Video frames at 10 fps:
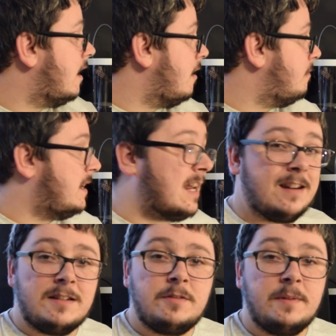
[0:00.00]
have been
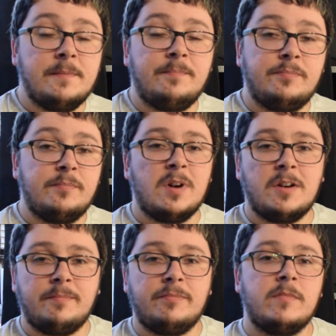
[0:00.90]
added to it,
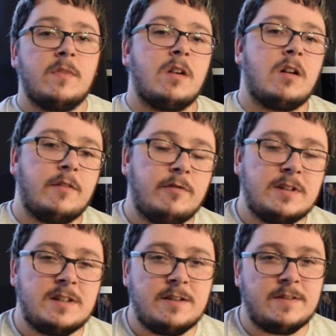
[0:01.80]
but I've
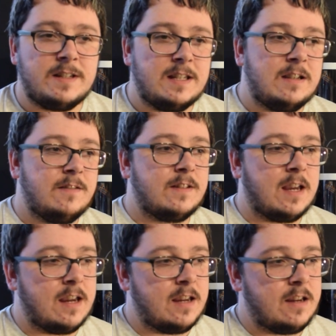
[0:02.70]
recently received
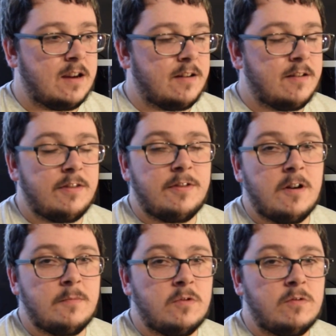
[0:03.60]
a
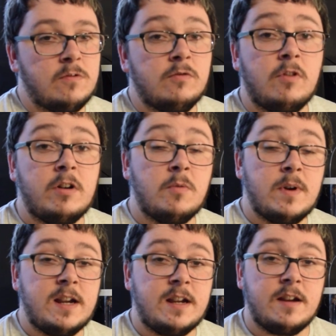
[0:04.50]
thermal
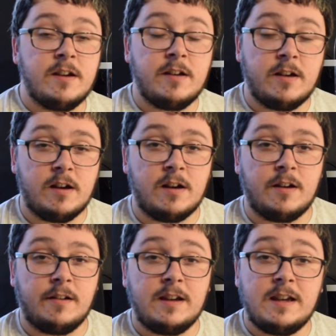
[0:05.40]
runaway
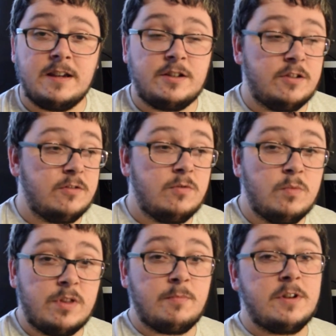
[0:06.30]
uh, issue
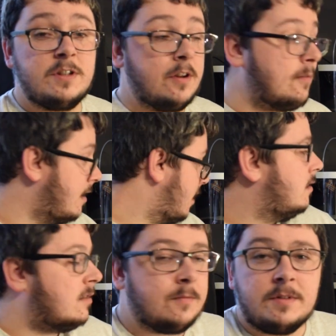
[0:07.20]
with the printer
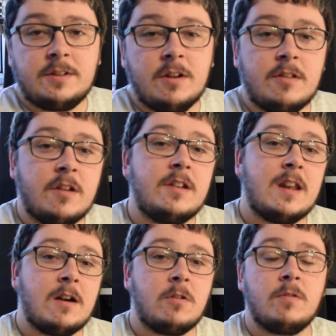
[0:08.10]
so much so that
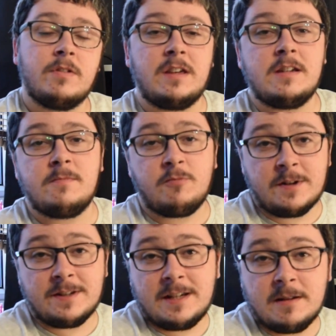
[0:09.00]
now the
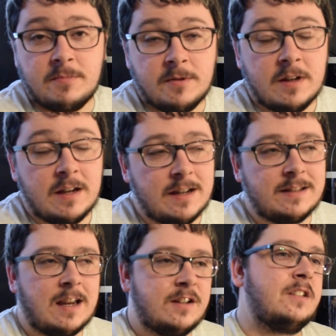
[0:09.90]
print tip has
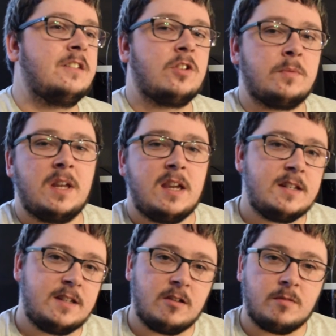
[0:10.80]
actually stopped
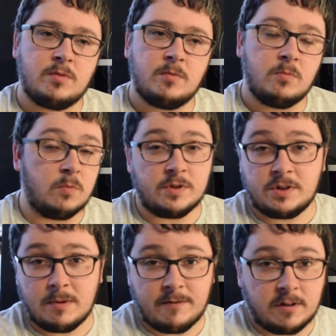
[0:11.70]
heating up
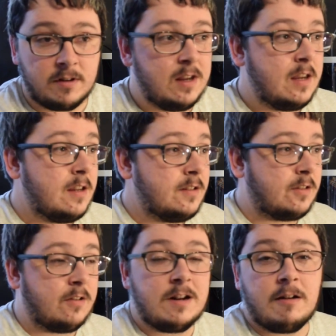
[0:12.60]
whatsoever.
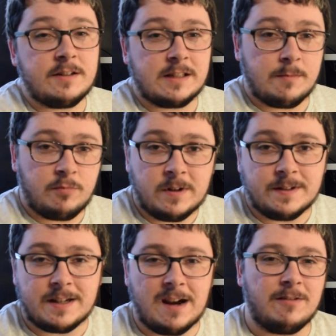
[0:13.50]
So now I just get
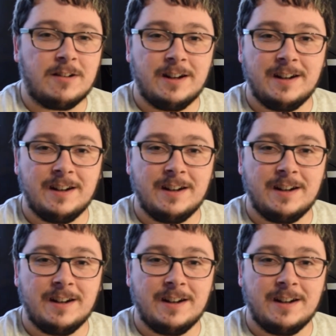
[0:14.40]
print error